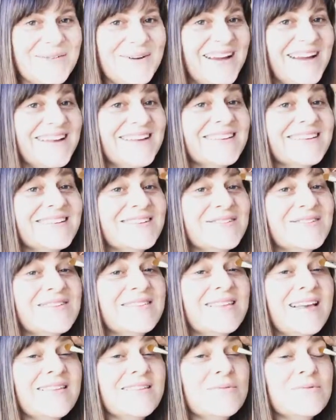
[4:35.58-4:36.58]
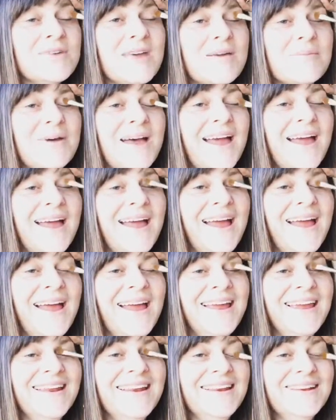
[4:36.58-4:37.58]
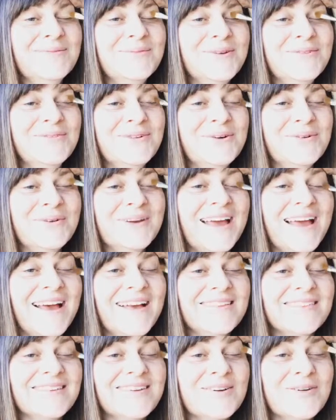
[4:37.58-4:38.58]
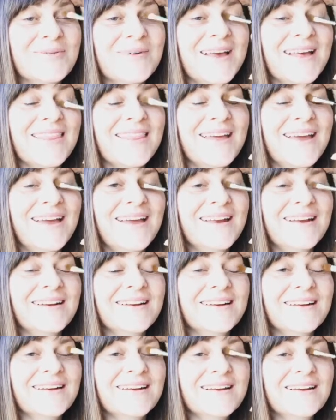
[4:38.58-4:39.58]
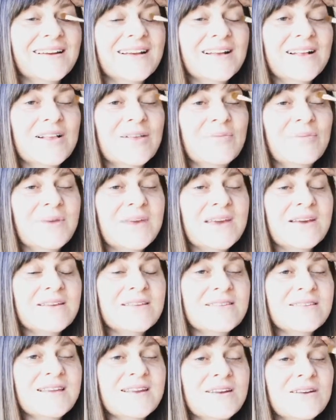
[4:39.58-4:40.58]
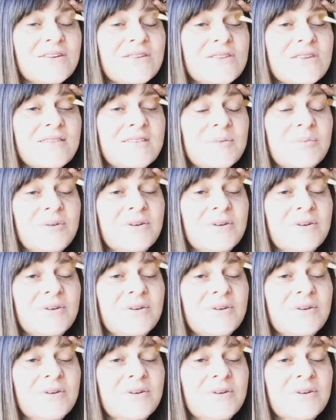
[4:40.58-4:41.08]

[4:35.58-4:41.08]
wait till she's had some champagne before we ask her about that, because you know she's a